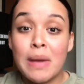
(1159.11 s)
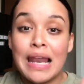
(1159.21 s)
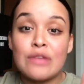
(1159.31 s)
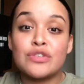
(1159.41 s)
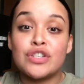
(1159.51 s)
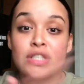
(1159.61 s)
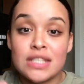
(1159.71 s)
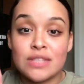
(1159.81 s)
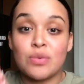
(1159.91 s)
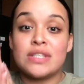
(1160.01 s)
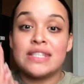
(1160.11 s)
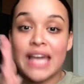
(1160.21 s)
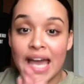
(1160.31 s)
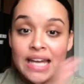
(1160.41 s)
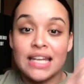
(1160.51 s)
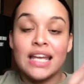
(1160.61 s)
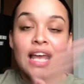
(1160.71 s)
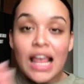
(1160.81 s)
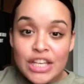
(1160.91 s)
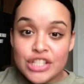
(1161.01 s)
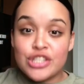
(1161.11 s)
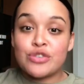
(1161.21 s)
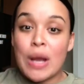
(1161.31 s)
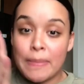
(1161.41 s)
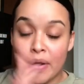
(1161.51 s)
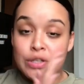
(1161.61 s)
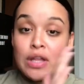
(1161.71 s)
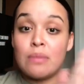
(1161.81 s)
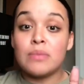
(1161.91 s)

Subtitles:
my legs were just with sand, just scraping on each other.